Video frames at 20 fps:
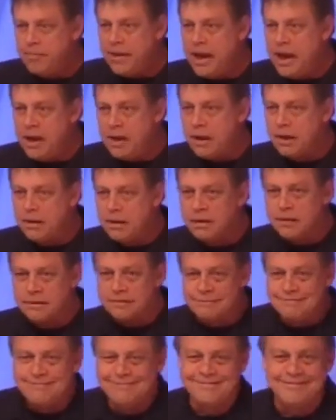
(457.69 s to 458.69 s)
Beat it.
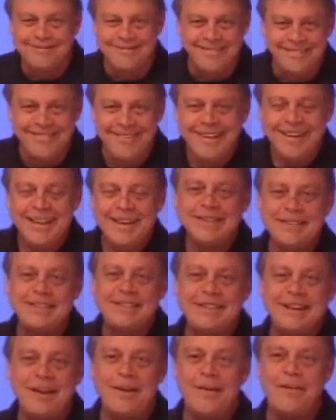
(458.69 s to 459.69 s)

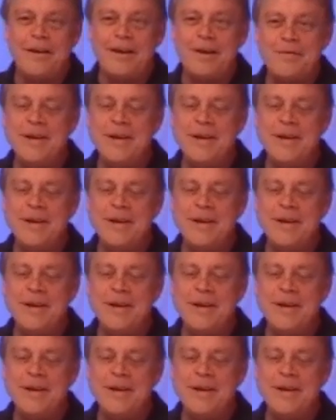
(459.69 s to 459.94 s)
So,